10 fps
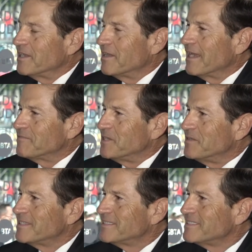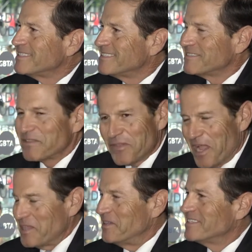I love your Canada pin. You
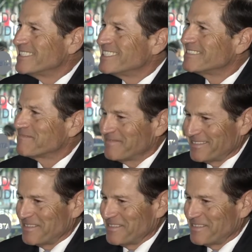are representing well.